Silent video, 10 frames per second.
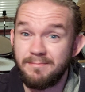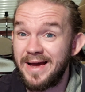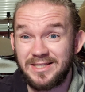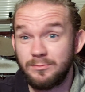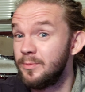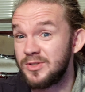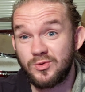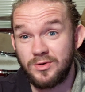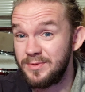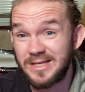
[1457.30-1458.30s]
Maximum
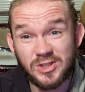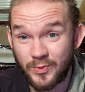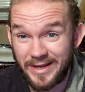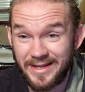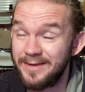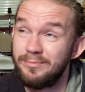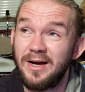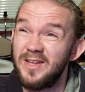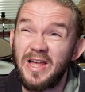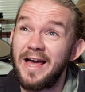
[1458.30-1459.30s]
it's going to be is 20,
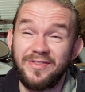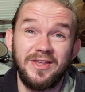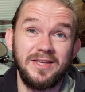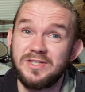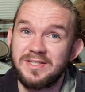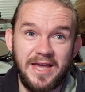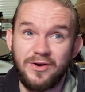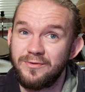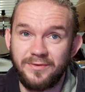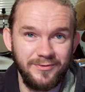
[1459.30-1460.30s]
but I think it's
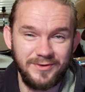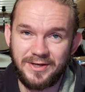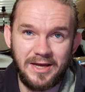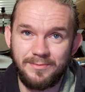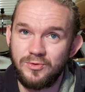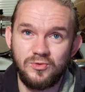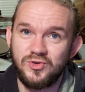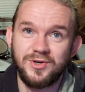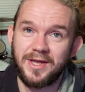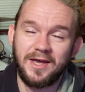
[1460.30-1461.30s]
10 or 15
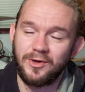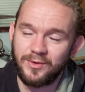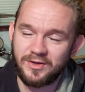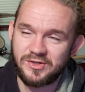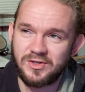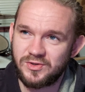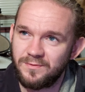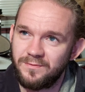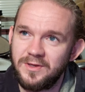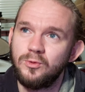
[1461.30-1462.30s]
IBUs that you're getting out of this. It
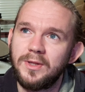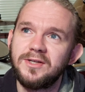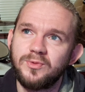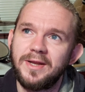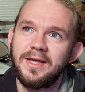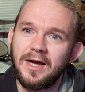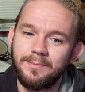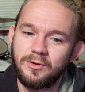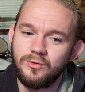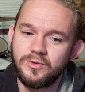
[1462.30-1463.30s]
doesn't feel like 20
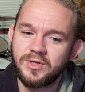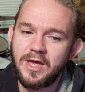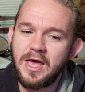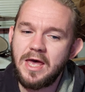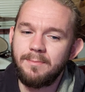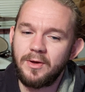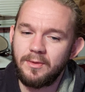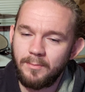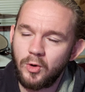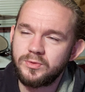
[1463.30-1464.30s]
IBUs,
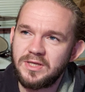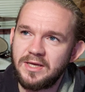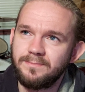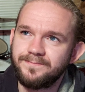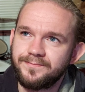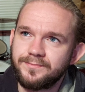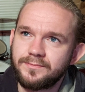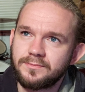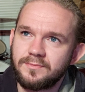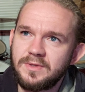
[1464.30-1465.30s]
but the malty
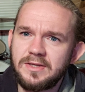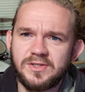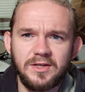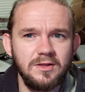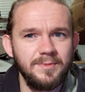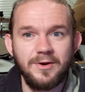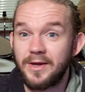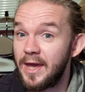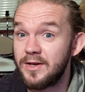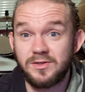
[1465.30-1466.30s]
side of the
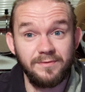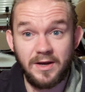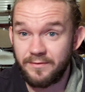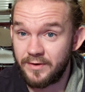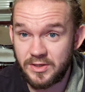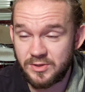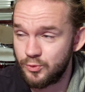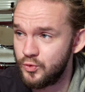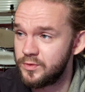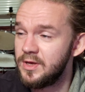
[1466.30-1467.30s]
beer again is very, very
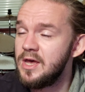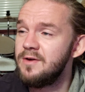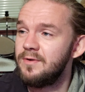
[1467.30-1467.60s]
smooth.